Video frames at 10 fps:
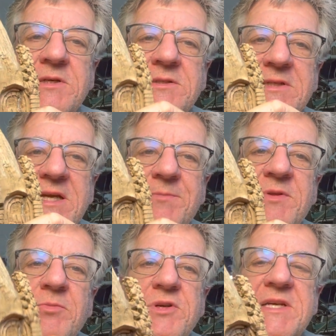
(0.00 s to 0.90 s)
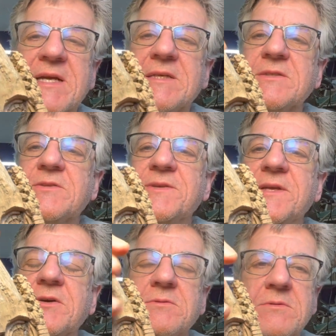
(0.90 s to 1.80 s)
to keep them protected so they
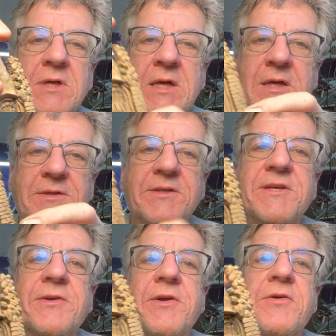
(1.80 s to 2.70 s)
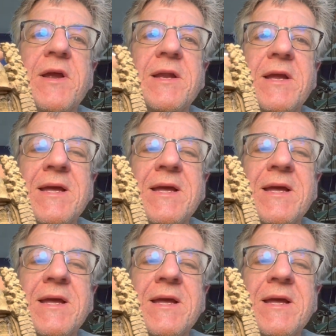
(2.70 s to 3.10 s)
don't deteriorate.